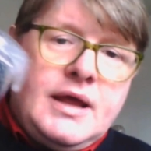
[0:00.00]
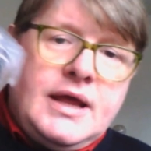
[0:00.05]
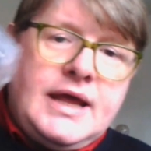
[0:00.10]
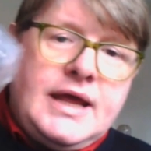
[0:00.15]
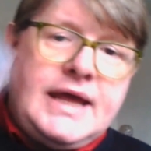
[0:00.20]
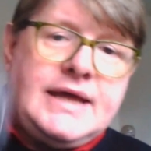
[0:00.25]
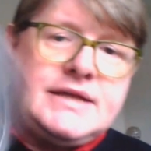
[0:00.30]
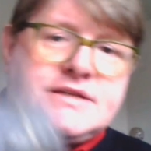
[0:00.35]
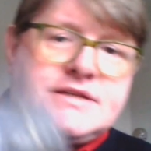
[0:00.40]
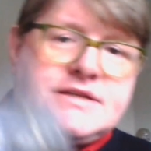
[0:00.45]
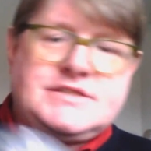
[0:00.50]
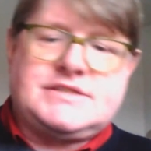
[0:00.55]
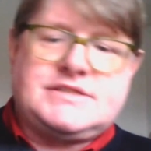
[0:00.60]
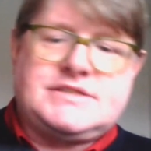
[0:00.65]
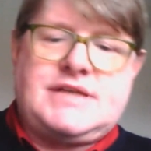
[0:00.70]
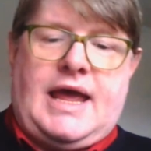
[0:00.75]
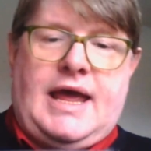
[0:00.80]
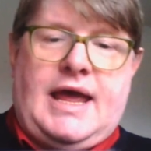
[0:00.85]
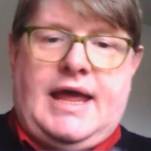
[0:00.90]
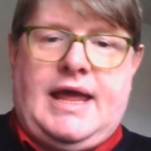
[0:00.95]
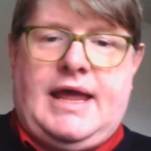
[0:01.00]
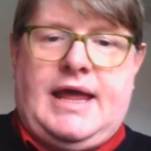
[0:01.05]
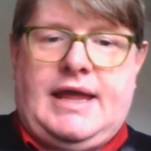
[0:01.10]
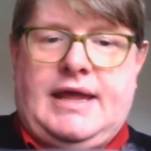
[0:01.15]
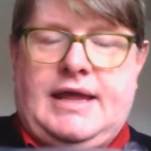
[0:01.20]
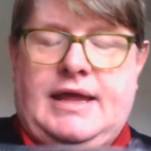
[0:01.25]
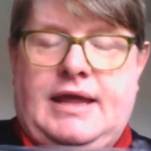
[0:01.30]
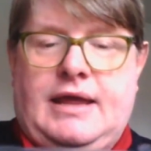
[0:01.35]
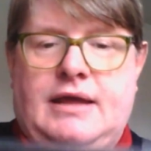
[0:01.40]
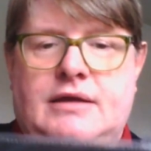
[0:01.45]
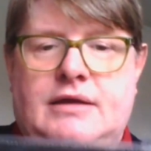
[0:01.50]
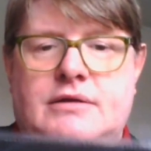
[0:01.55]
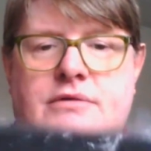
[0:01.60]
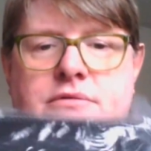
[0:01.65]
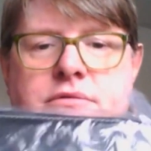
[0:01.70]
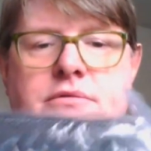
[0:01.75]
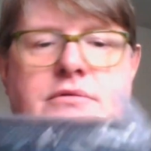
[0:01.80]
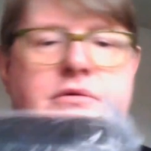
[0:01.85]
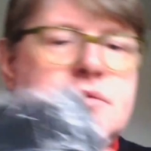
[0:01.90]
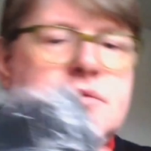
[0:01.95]
It's a
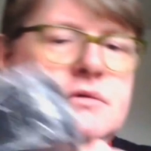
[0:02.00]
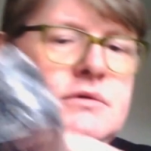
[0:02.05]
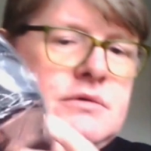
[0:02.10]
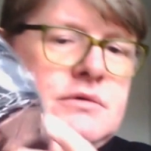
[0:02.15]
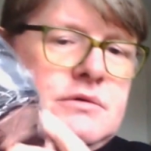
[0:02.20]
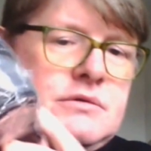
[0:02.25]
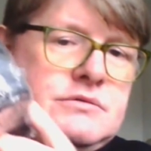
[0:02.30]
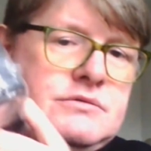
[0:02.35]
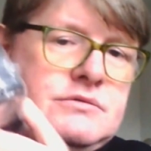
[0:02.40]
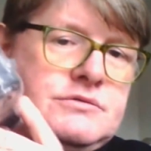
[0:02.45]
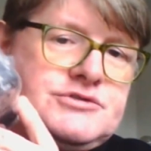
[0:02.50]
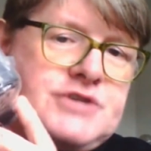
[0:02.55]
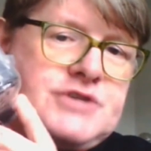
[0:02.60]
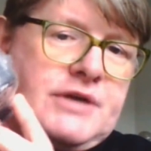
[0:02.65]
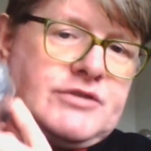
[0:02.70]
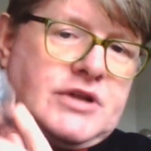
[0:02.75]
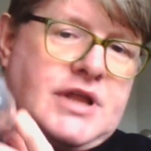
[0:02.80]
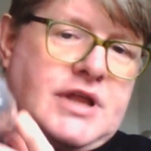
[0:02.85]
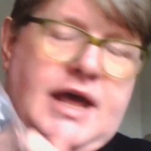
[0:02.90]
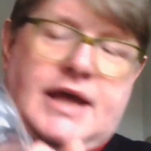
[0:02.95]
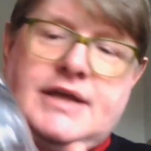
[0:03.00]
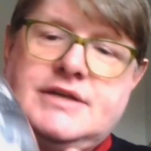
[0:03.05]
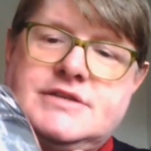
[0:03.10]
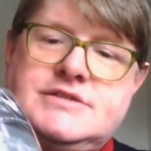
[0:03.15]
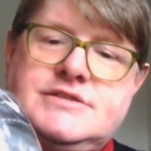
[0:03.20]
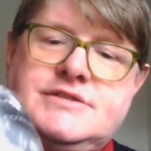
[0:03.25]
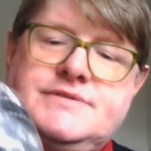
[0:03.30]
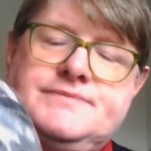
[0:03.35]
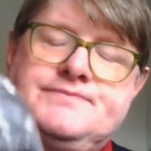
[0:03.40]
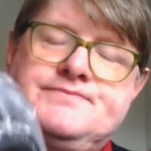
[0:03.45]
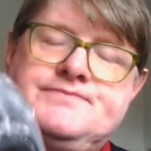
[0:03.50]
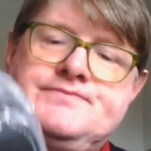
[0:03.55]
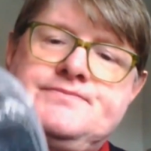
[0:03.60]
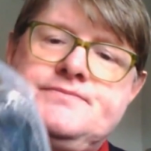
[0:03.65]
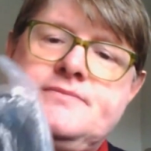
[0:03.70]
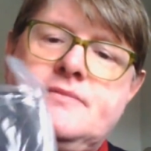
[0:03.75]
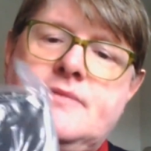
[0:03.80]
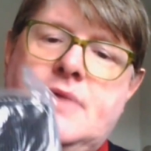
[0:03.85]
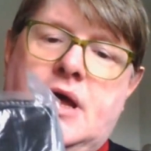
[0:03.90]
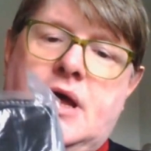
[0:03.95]
travel case.
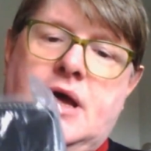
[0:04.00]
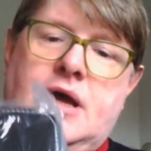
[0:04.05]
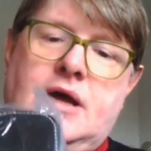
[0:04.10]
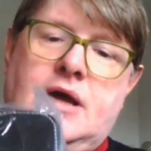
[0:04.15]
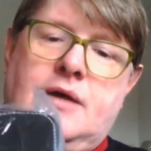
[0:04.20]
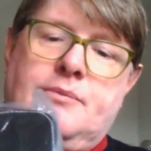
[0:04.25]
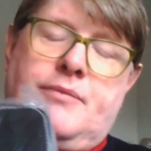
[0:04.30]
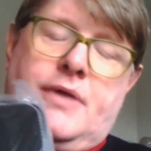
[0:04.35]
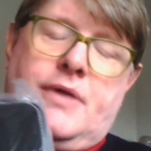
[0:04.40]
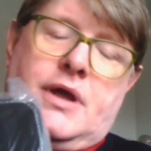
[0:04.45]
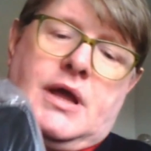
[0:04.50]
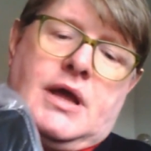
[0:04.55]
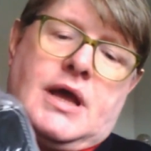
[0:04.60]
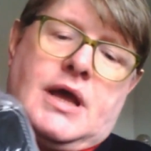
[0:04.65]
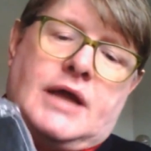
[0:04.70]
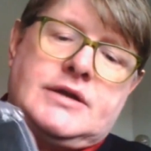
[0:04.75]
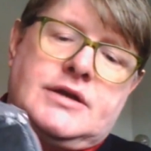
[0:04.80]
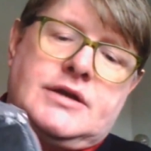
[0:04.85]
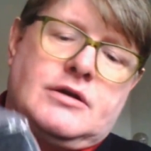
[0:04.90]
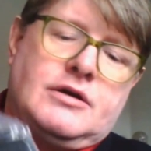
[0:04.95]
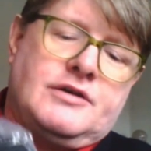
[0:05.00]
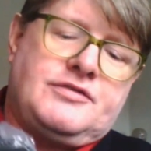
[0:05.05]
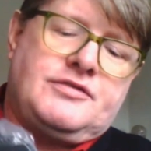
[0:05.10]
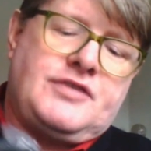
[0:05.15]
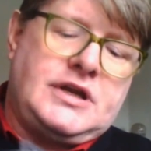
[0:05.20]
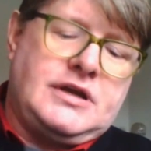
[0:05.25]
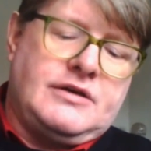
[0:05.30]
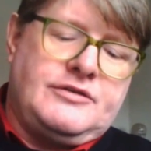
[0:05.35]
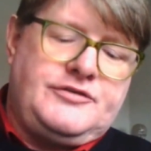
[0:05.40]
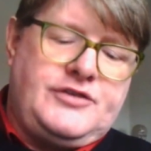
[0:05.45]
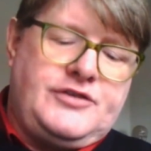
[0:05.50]
And I know if any of